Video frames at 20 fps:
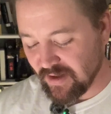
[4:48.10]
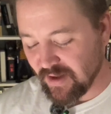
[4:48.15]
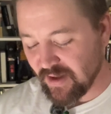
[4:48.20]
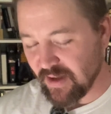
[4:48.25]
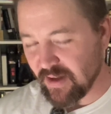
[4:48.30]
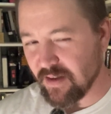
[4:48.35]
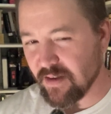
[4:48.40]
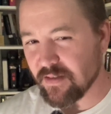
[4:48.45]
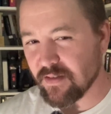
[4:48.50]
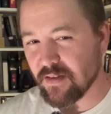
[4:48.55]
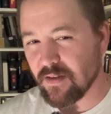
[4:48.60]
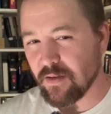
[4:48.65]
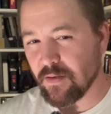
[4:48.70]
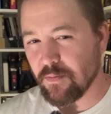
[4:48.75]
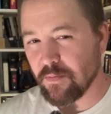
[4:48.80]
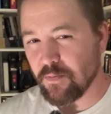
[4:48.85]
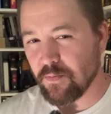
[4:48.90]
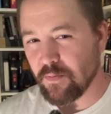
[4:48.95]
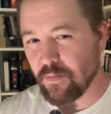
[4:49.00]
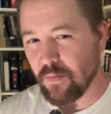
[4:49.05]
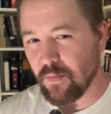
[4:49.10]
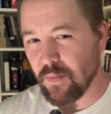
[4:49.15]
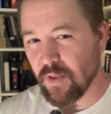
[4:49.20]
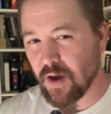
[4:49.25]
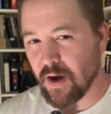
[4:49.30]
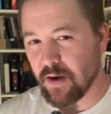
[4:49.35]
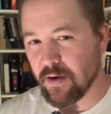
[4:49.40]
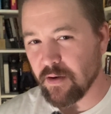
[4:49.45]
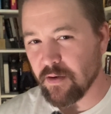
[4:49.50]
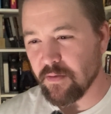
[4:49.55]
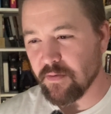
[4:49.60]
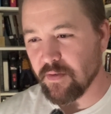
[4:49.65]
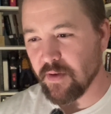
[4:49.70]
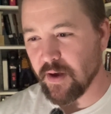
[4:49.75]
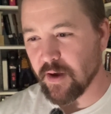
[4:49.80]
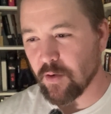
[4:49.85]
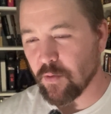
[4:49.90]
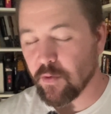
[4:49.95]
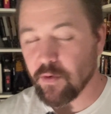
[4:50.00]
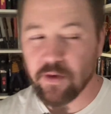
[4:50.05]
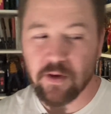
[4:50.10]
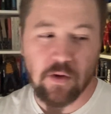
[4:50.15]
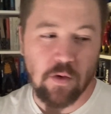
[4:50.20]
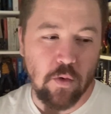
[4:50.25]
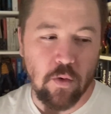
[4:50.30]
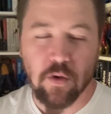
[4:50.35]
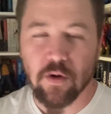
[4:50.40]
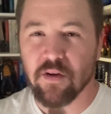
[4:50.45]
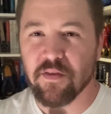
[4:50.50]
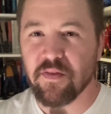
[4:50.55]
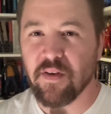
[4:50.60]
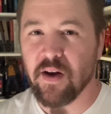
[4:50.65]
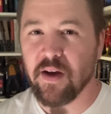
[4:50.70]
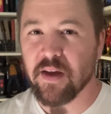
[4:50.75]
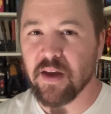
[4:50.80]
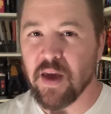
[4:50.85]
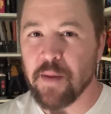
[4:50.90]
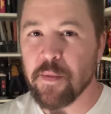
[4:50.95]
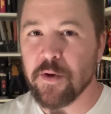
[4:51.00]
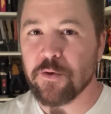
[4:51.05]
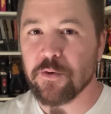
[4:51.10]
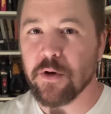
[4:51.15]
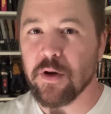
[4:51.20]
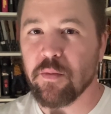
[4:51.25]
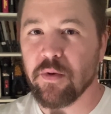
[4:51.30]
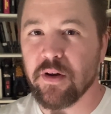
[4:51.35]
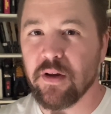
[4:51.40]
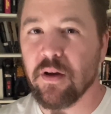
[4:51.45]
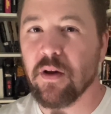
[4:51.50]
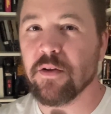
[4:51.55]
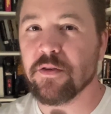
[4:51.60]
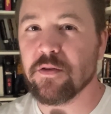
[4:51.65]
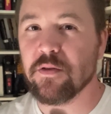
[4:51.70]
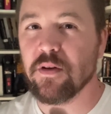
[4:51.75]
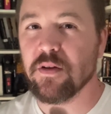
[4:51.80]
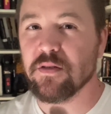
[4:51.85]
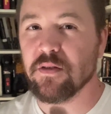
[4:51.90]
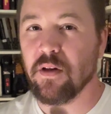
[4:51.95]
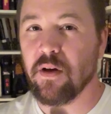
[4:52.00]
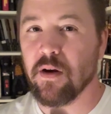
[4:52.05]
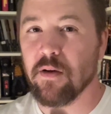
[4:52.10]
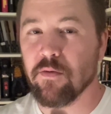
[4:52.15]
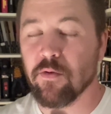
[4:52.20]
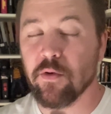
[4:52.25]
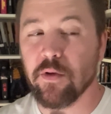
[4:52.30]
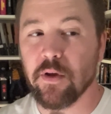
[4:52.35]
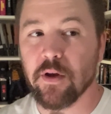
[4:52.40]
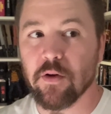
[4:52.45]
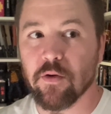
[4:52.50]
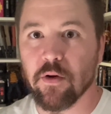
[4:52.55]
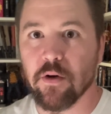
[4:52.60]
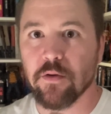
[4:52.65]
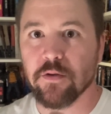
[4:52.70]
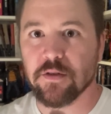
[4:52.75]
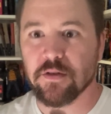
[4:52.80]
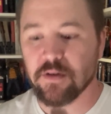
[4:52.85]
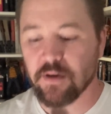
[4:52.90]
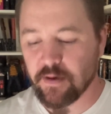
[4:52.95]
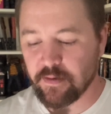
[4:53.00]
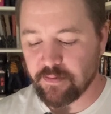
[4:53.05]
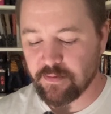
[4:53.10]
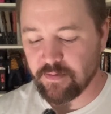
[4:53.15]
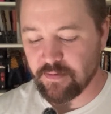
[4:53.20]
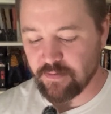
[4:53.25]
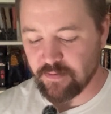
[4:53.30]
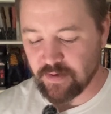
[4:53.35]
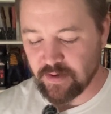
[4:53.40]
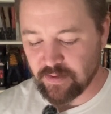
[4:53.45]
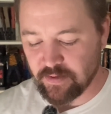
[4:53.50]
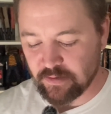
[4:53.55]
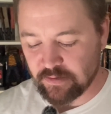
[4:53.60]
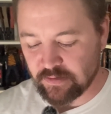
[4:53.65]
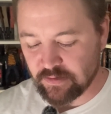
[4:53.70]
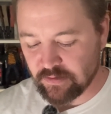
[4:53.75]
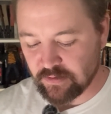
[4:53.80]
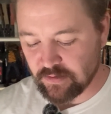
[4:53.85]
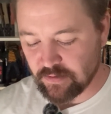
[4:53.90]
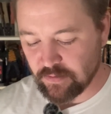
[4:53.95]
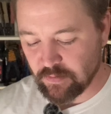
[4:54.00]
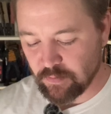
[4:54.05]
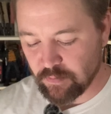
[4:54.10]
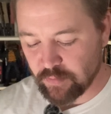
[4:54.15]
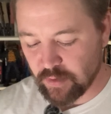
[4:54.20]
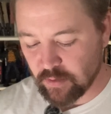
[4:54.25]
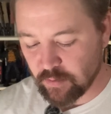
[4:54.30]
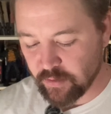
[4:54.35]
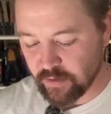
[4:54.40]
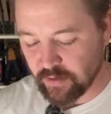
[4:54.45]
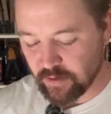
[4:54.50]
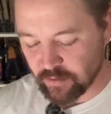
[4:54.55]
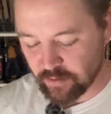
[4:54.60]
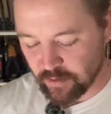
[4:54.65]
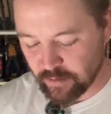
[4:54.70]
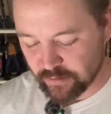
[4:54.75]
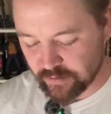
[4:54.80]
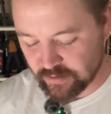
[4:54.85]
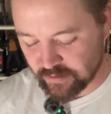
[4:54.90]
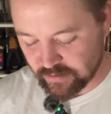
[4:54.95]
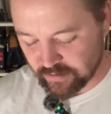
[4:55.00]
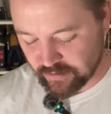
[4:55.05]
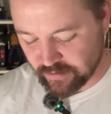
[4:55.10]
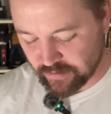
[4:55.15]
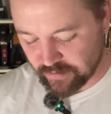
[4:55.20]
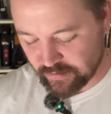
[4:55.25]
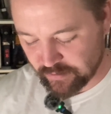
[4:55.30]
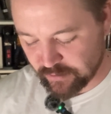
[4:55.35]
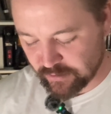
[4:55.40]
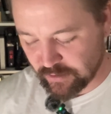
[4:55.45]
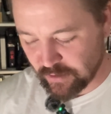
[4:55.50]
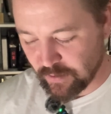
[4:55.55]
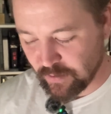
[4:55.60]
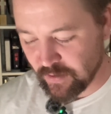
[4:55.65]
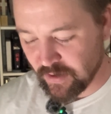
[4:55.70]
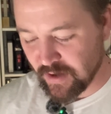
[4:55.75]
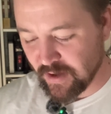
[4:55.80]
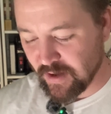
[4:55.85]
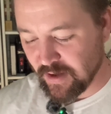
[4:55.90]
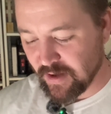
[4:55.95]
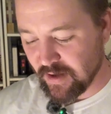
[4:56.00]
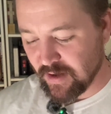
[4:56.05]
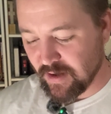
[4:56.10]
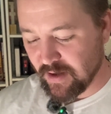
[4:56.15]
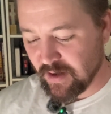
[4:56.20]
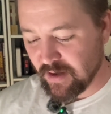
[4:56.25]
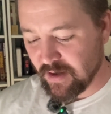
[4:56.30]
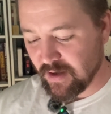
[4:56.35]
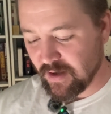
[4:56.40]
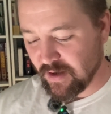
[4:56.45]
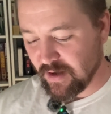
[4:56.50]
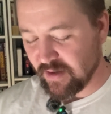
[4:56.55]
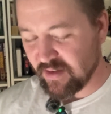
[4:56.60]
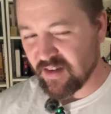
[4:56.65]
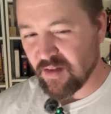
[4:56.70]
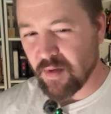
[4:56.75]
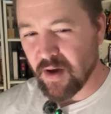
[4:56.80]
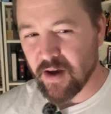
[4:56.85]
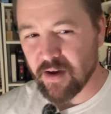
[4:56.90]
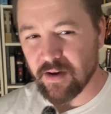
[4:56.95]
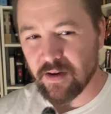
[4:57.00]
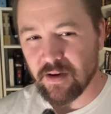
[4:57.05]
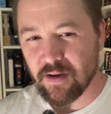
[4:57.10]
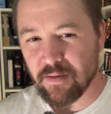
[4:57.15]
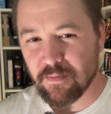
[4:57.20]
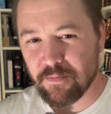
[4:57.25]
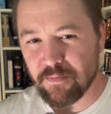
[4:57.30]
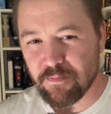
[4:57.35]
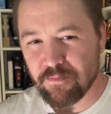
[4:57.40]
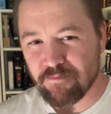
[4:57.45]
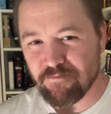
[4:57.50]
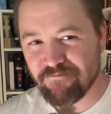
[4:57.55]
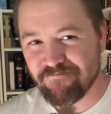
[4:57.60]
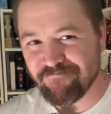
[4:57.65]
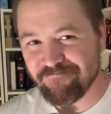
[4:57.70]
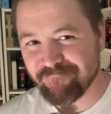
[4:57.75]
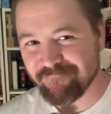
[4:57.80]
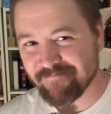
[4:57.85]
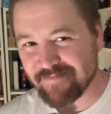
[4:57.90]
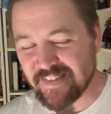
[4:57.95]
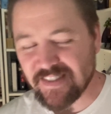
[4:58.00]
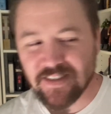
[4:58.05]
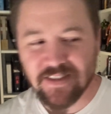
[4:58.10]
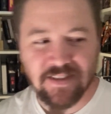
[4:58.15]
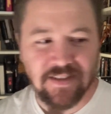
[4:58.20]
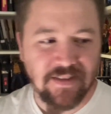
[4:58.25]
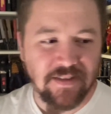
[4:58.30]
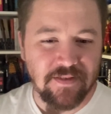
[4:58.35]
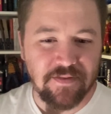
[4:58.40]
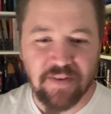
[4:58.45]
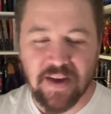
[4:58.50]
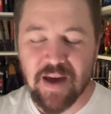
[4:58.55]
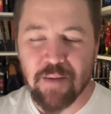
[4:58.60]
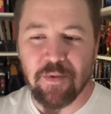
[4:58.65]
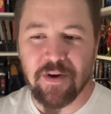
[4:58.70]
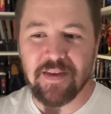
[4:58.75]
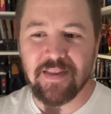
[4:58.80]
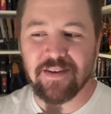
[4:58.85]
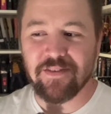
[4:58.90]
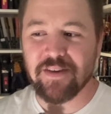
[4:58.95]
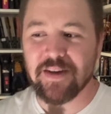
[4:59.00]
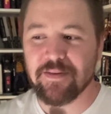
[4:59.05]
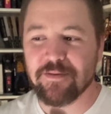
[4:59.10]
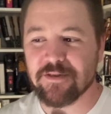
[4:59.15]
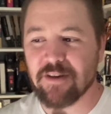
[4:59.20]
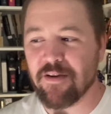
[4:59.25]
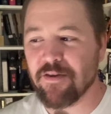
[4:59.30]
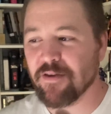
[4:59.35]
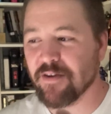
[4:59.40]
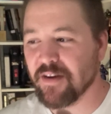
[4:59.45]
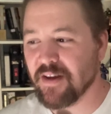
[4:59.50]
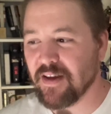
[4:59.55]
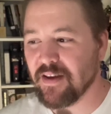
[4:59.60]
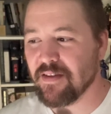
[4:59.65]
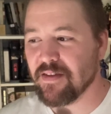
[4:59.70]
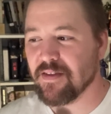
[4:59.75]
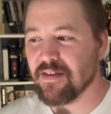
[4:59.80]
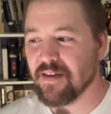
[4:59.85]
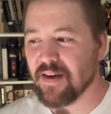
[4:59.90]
he does a lot of like really horrifying imagery, but he also does a lot of really gross stuff, and this is probably the grossest. So it's about family that lives underneath